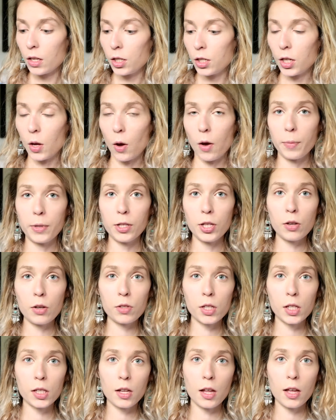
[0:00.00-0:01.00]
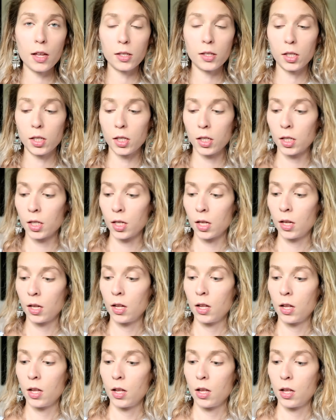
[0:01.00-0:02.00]
So I've been using this
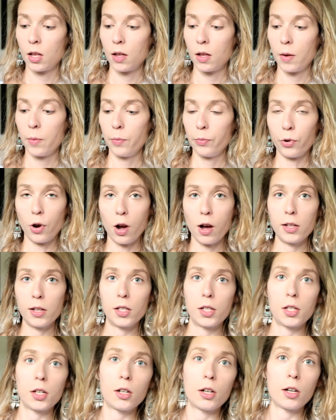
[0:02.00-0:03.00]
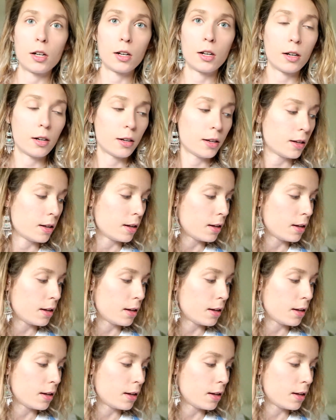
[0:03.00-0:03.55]
bronzer